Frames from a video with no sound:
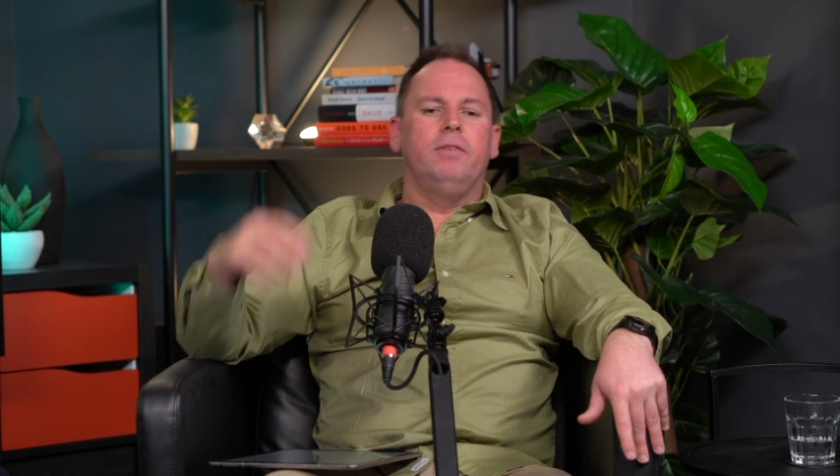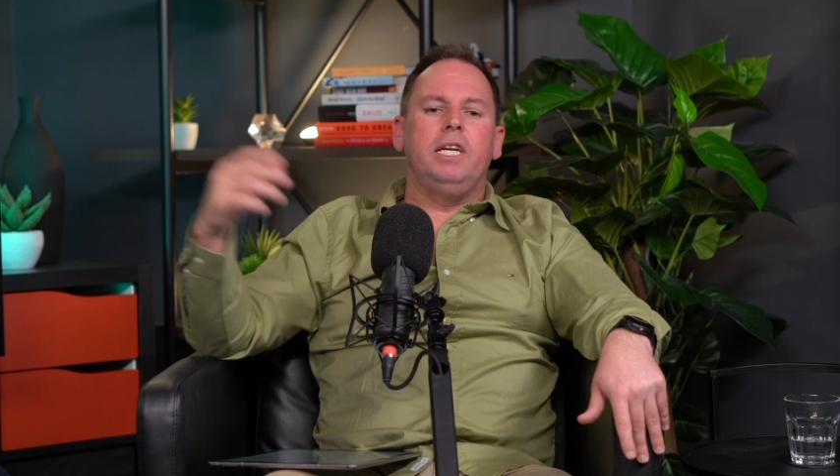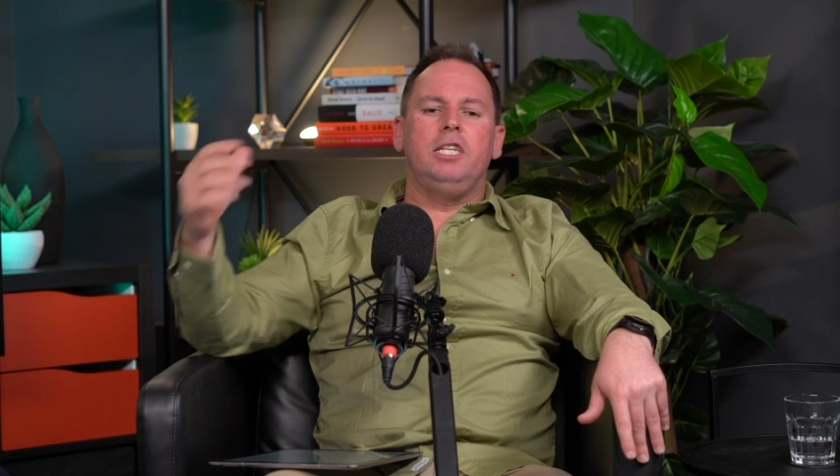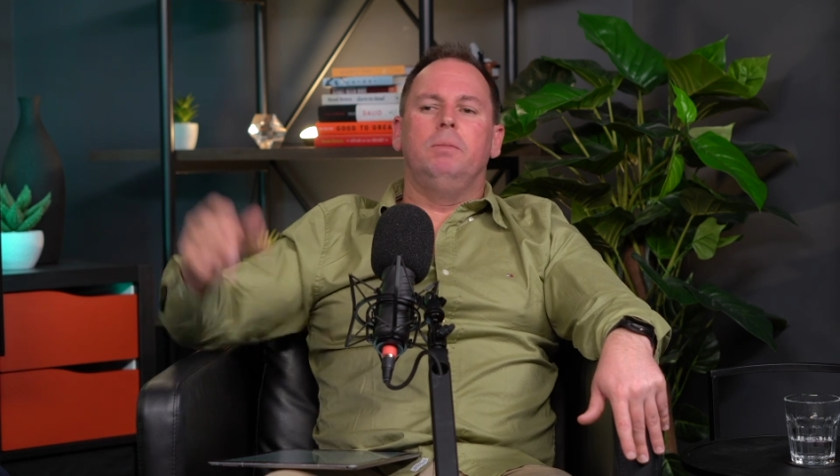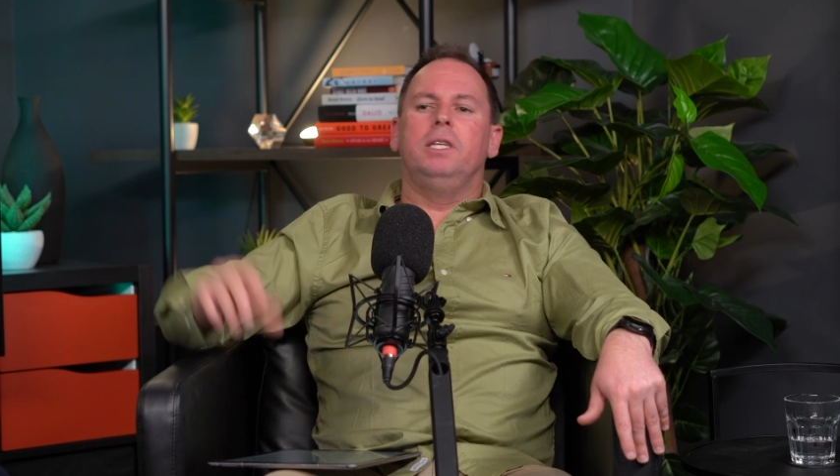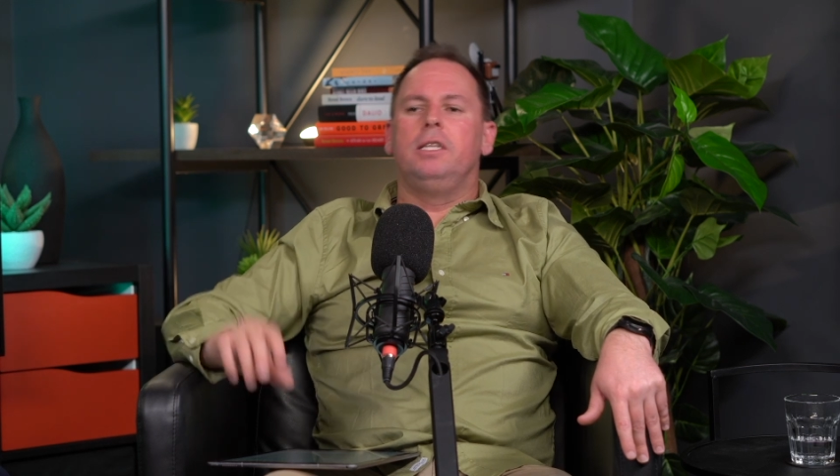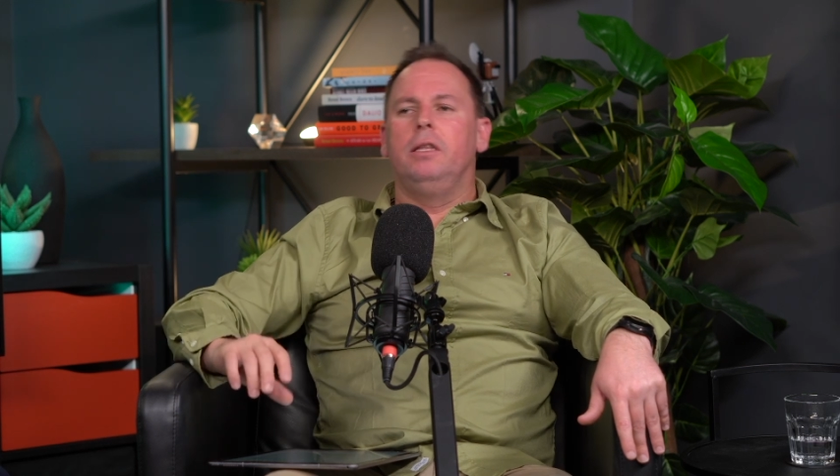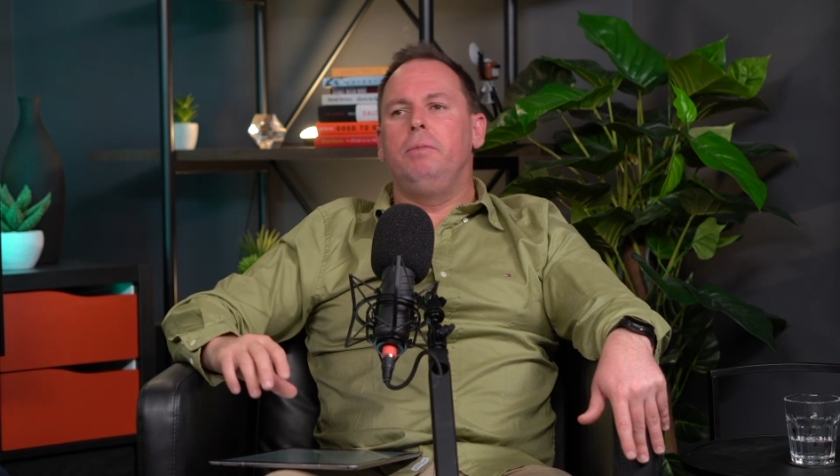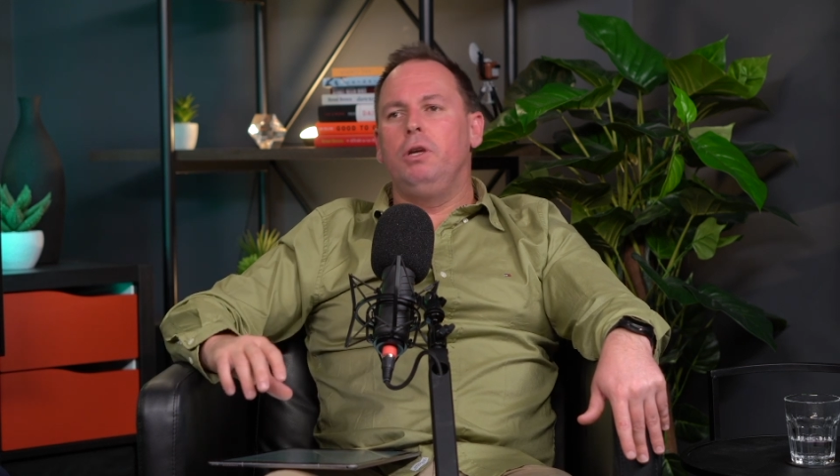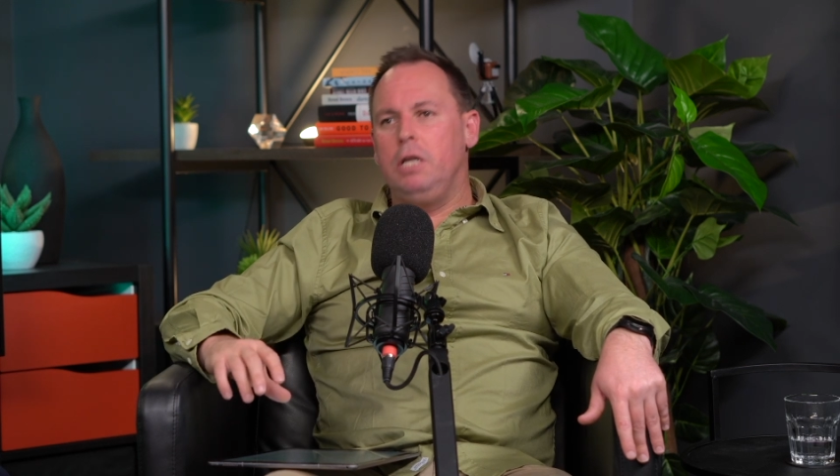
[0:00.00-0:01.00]
of easements,
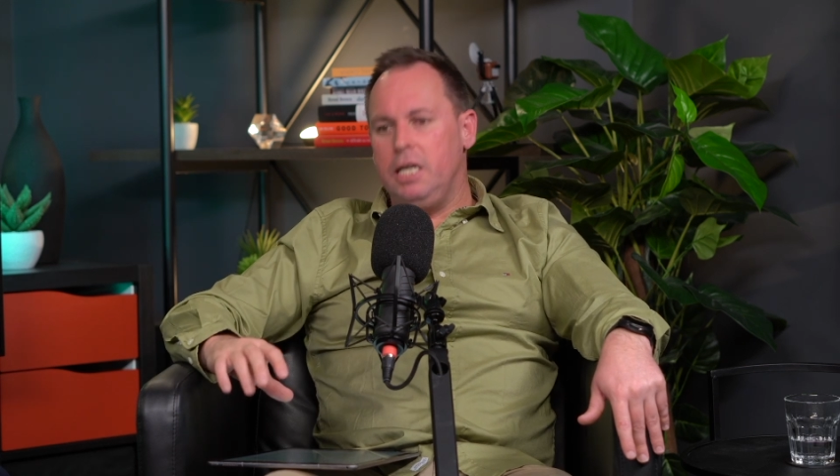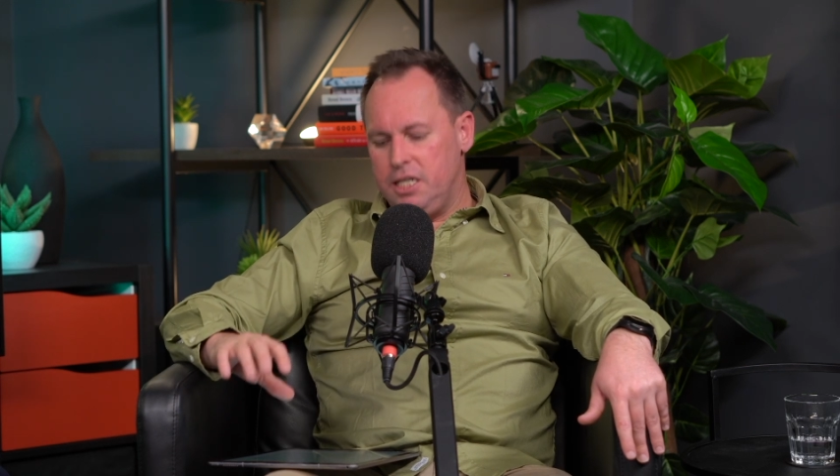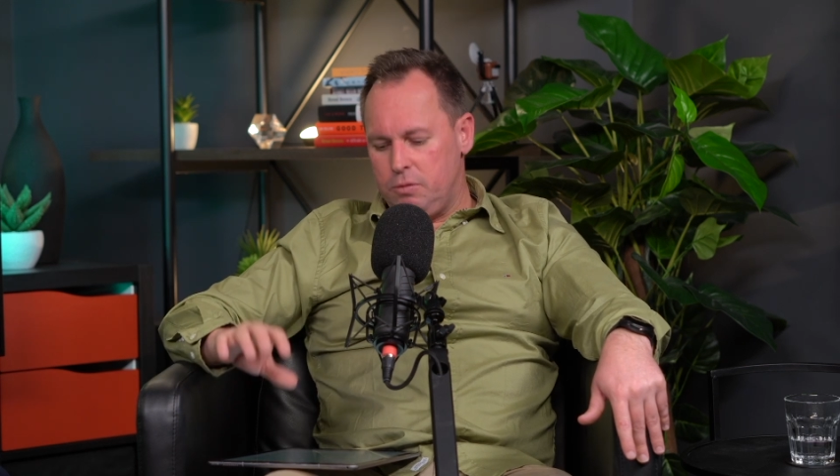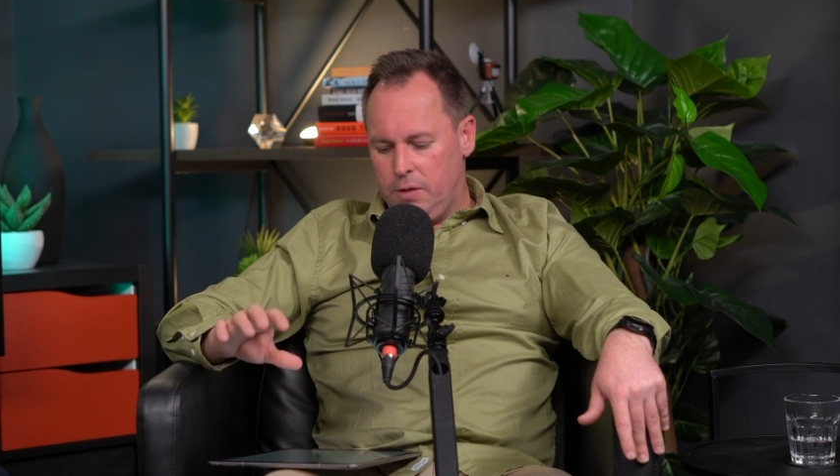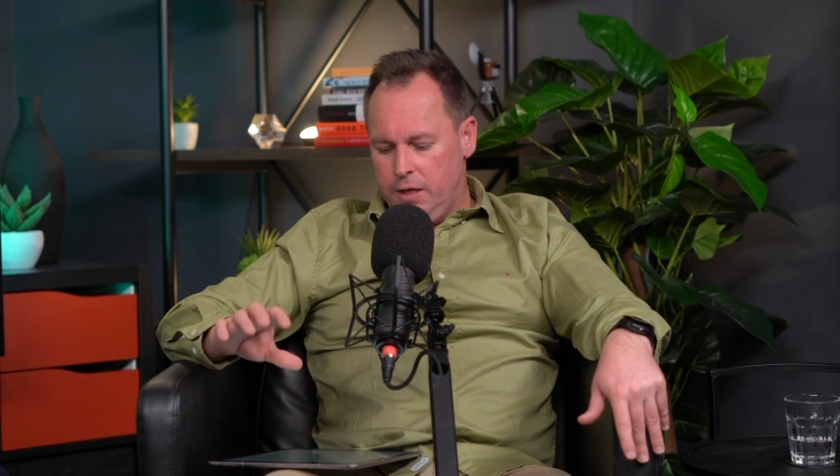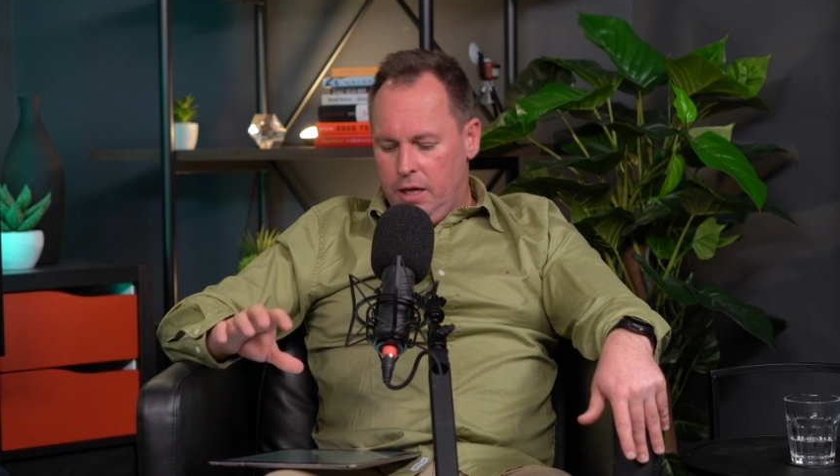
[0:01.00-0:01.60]
and the beauty is